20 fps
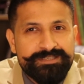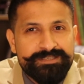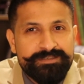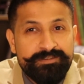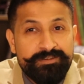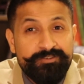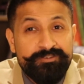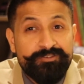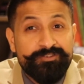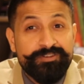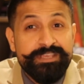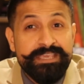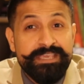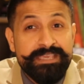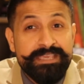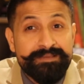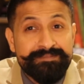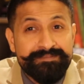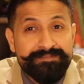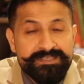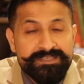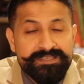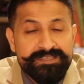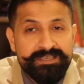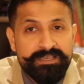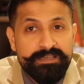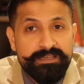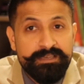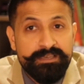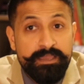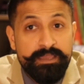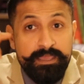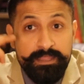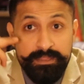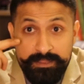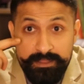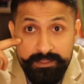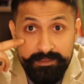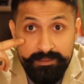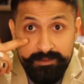dreams in
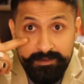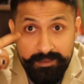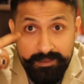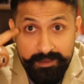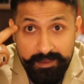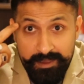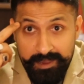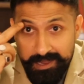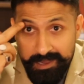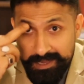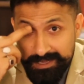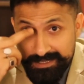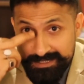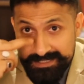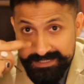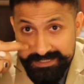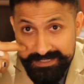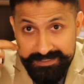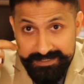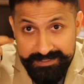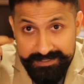their eyes.